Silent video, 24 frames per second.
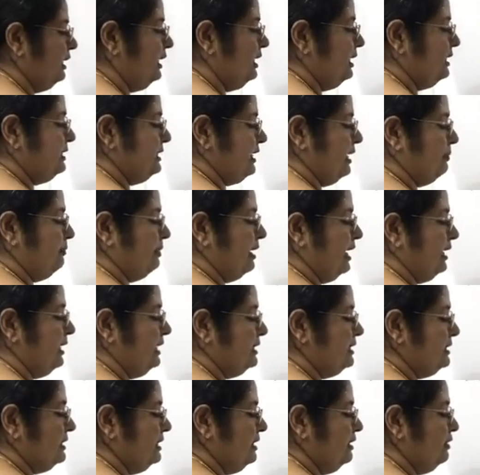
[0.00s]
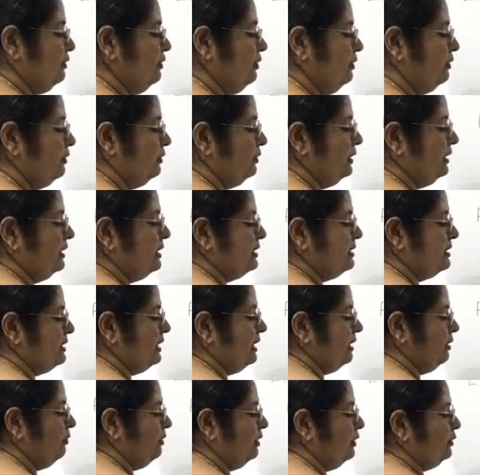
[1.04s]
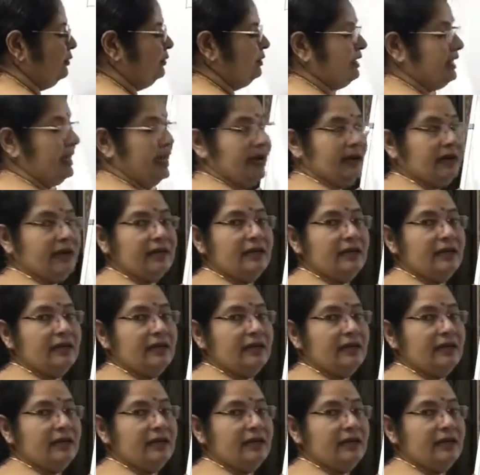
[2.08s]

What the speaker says: 10 minus 0 is equal to 10.